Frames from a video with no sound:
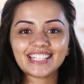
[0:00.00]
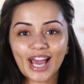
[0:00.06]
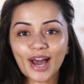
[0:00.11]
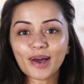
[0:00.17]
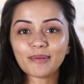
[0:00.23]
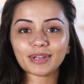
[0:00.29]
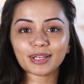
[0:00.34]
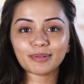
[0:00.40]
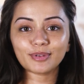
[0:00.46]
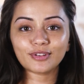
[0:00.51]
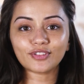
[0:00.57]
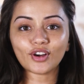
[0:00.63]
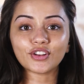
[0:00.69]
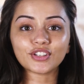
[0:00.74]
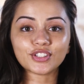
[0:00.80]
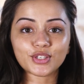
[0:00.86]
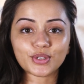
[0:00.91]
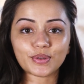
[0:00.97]
Now I'm going to move
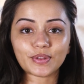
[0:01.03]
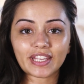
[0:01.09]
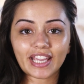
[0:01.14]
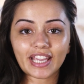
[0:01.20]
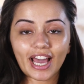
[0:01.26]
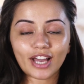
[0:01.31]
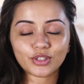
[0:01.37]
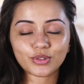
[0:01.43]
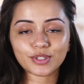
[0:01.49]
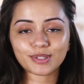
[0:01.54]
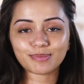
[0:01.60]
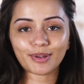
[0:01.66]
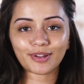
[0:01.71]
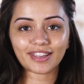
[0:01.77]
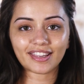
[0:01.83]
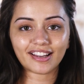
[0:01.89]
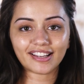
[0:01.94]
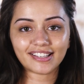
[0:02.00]
on to the actual
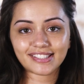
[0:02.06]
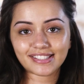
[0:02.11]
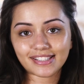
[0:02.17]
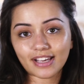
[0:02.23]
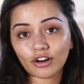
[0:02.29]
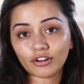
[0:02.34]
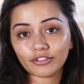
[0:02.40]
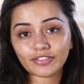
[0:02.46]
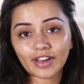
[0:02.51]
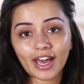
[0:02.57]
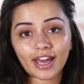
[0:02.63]
smoky eye itself,